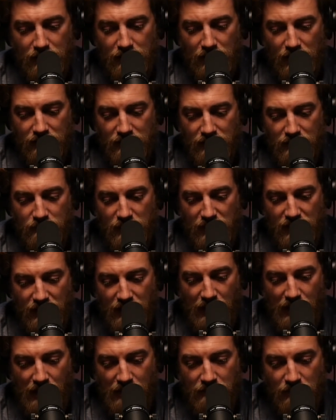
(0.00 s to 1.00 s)
That then
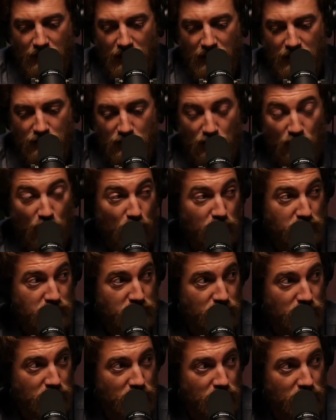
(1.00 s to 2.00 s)
became a
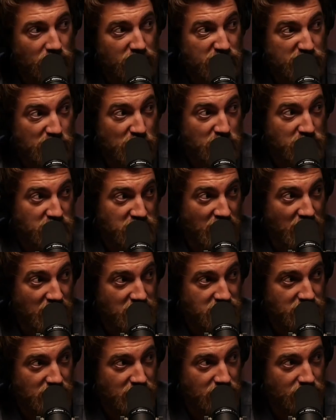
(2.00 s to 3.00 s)
cultural
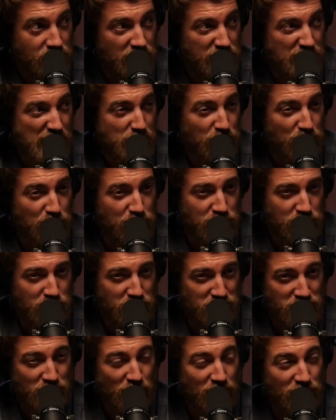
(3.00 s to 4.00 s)
association with people who
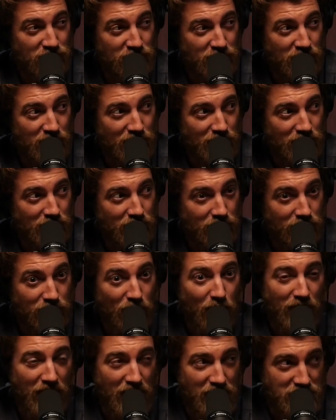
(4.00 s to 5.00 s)
do a certain
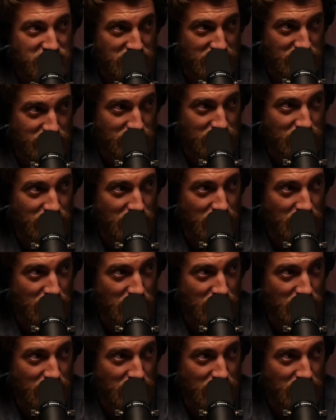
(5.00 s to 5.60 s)
vocation.